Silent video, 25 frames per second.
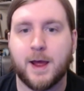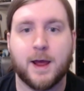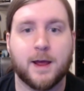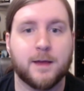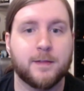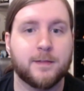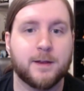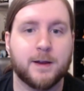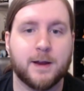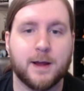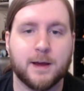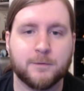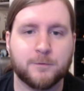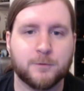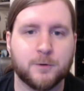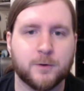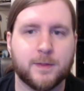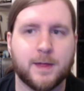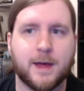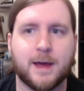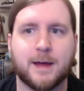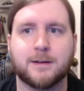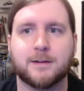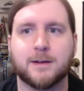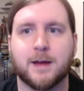And then after
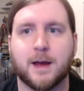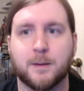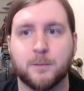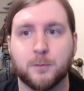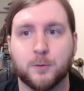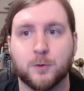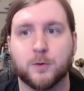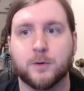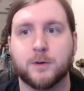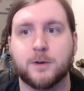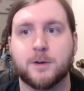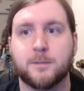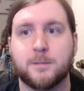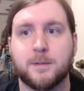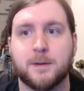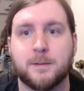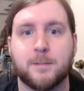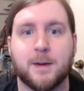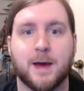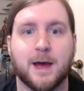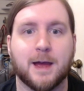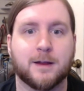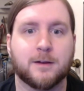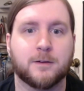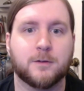that, I'm going to be
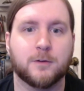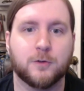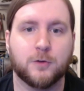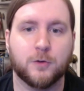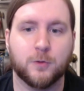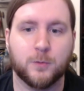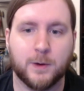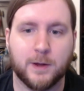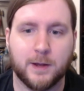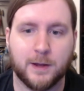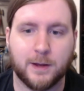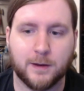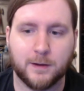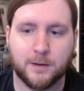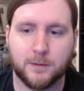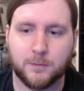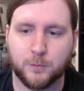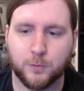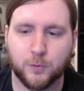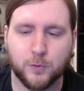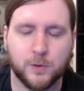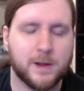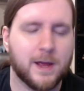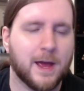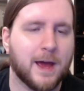back to doing
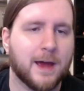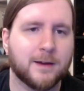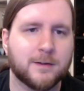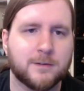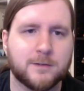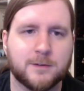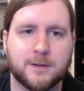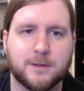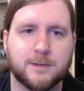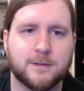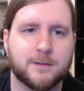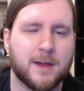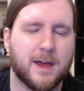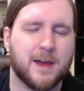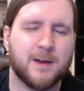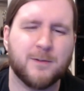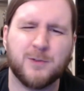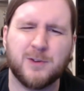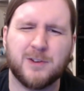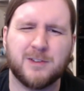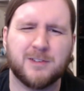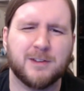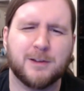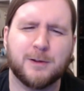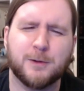reactions
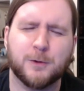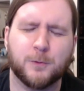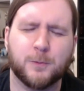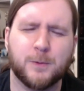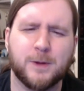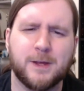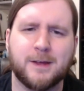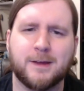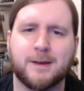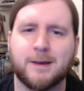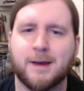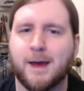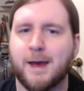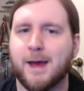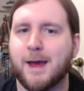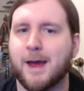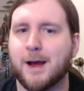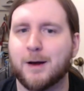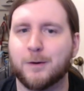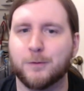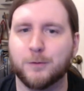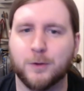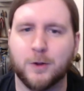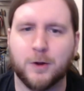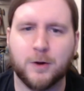every single week.
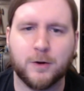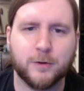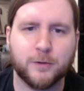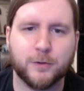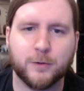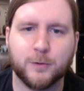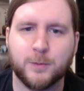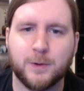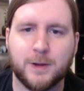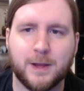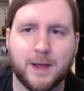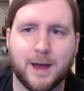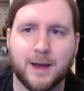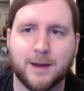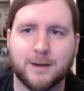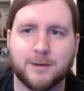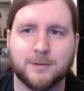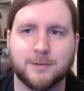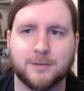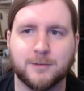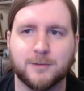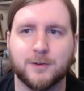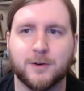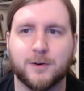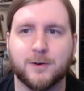How long the
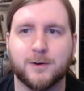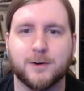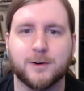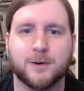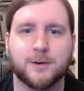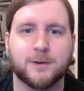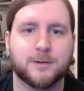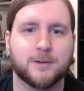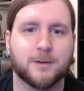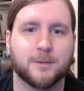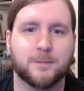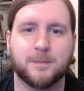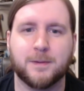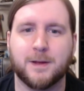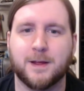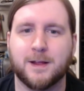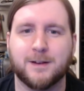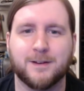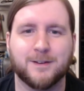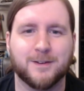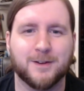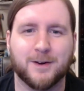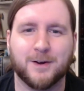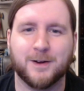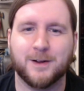reactions are
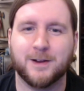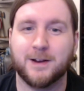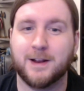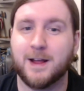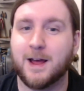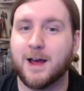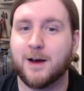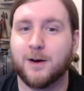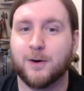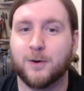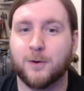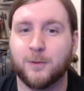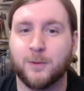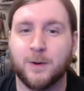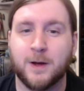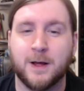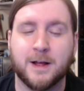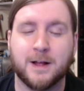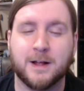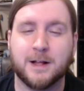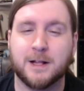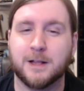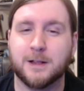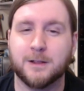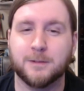depend on how
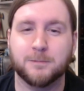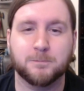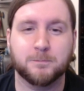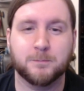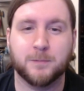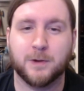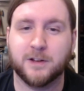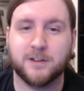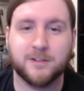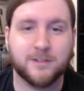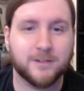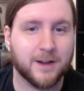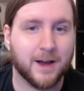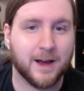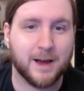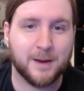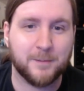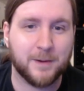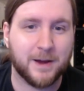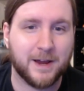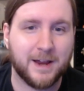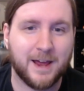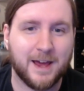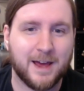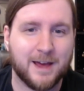much
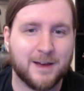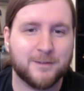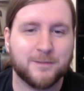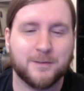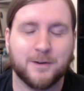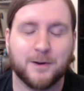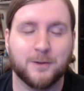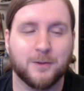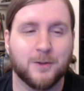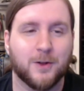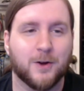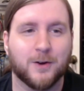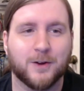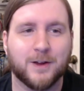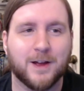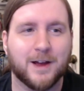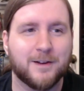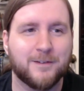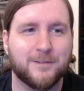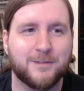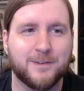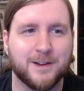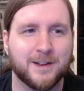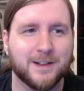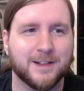time I have, how long
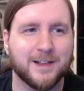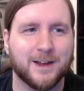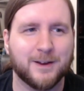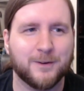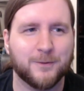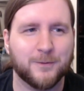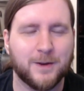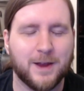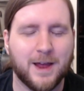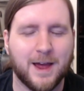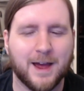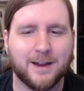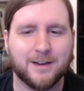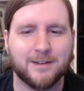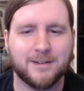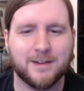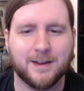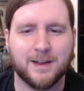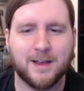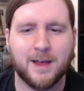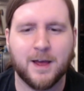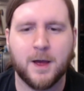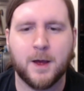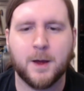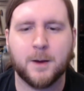I feel like
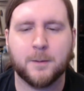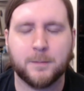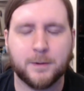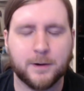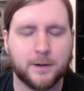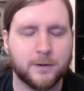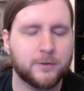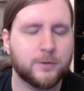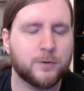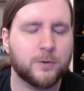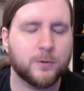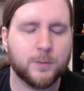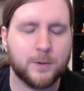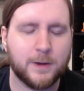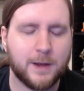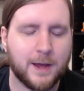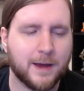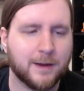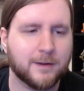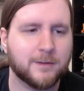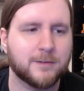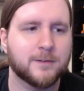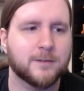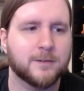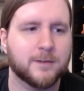reacting, but I'll do
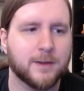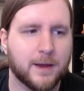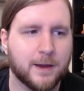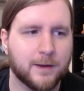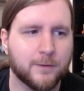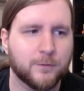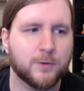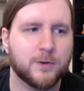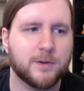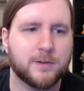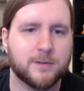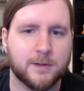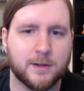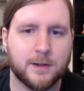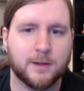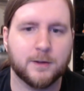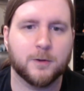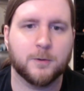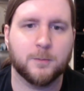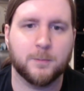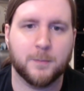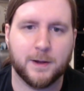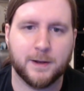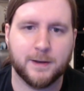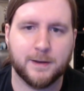reactions every
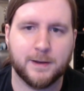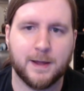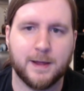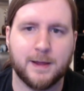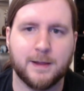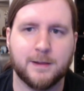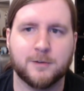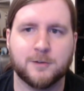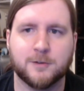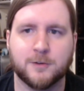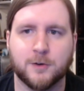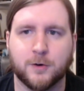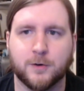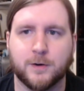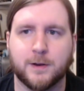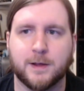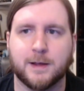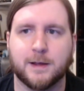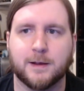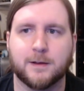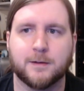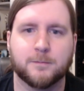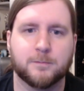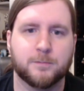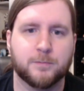single Monday
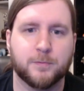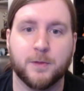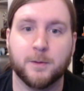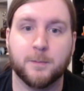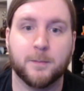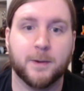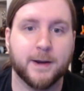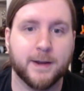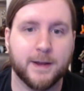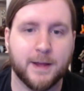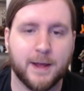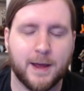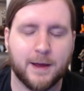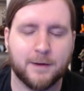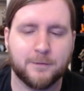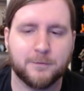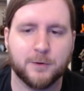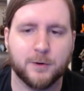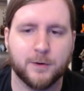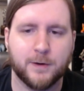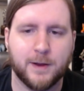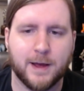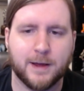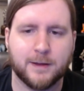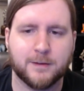starting the Monday
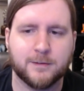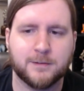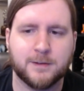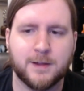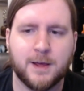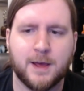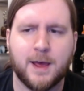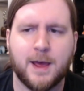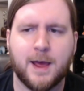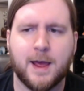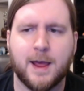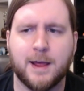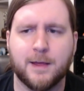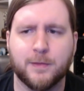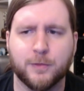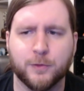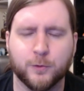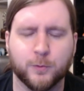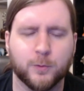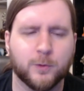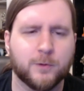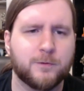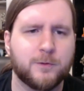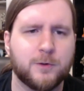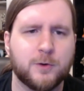after next, and
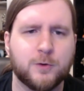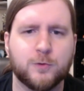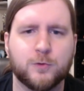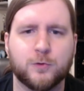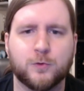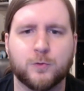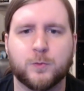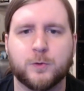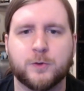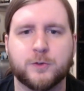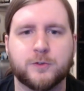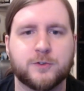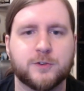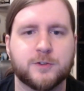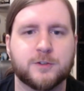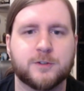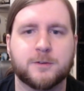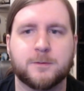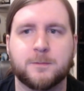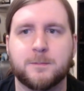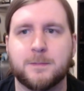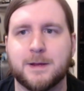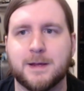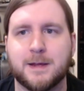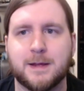the reviews will
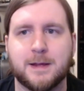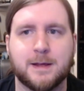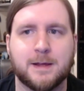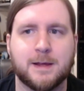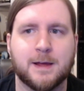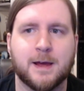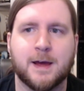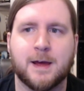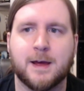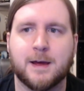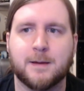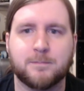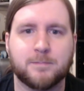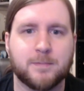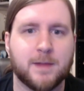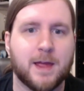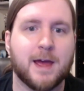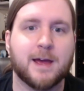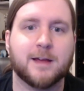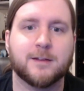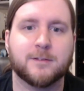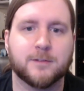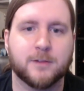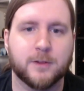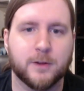just be
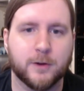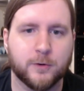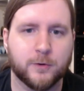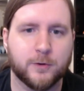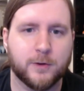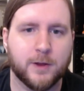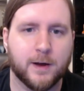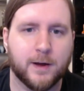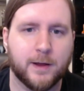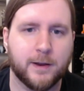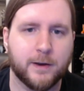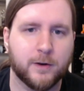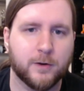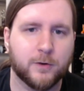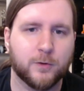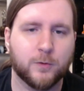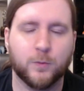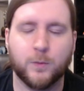as they're done.